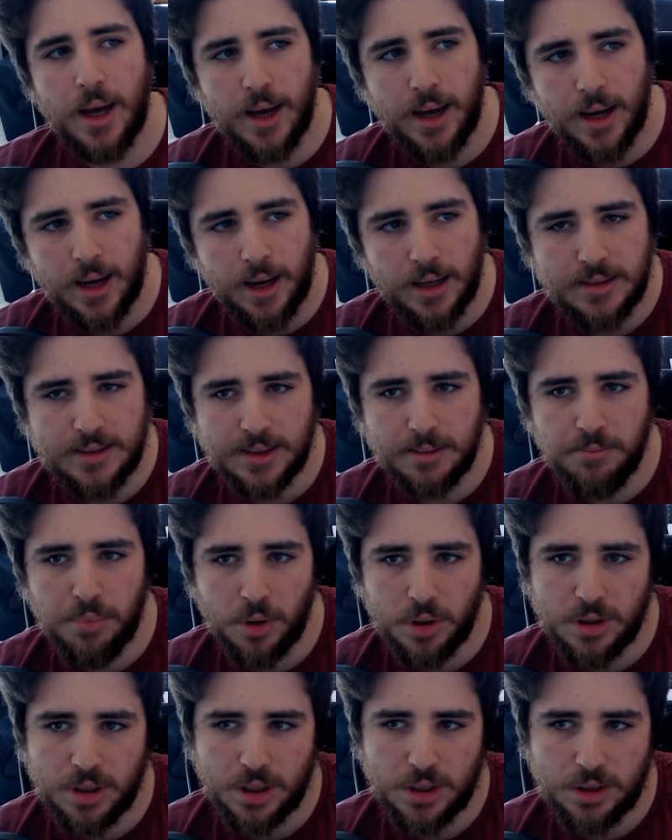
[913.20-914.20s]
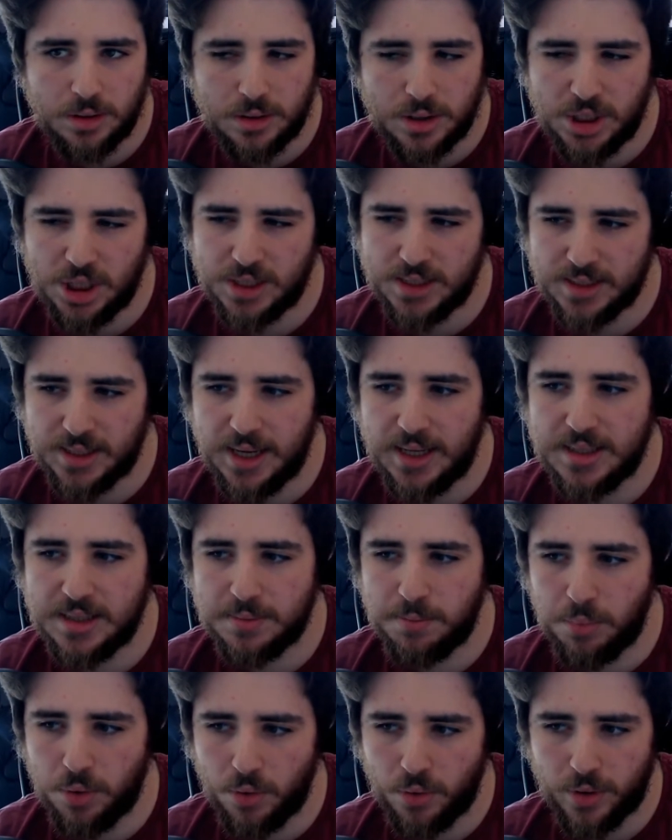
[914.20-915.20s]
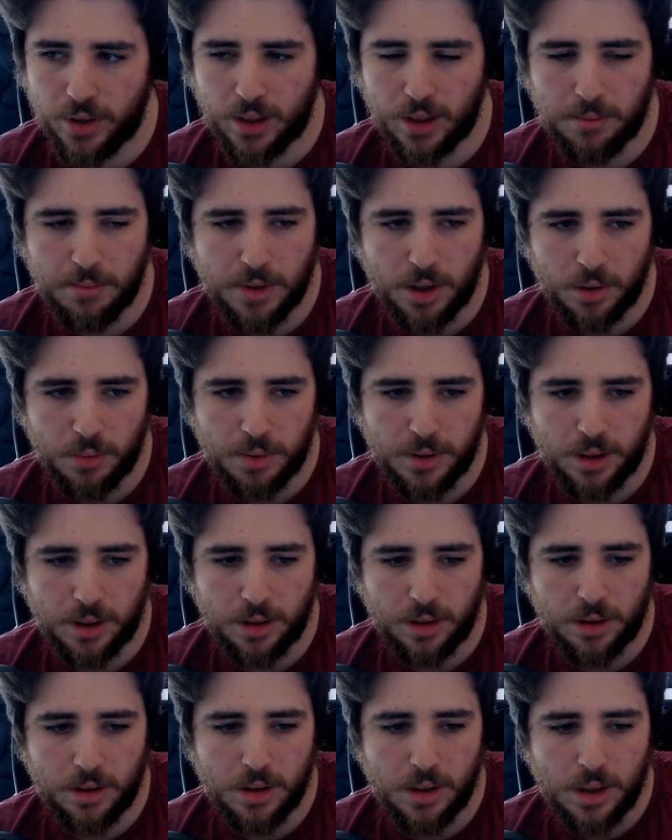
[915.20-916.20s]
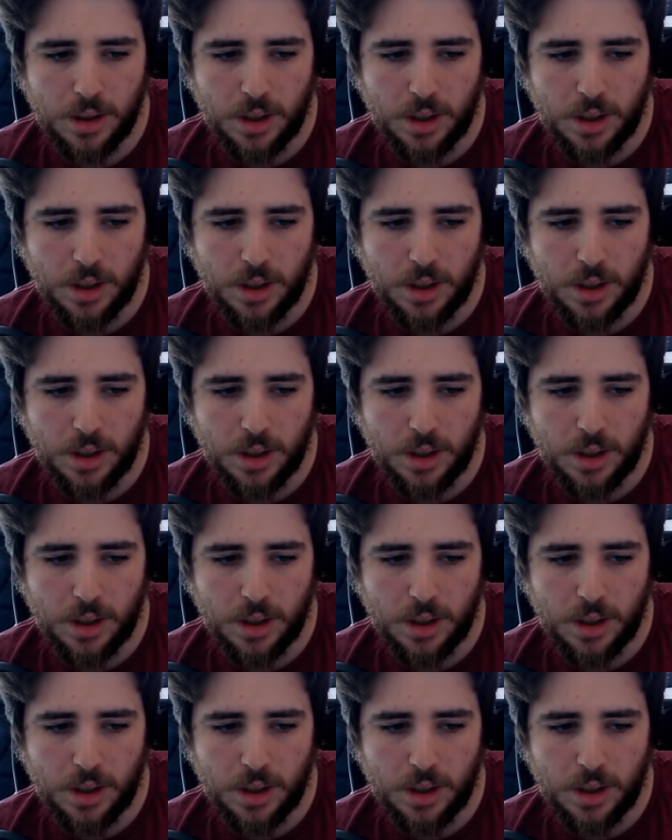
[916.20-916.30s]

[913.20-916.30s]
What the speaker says: at some point it just gets boring, in my opinion.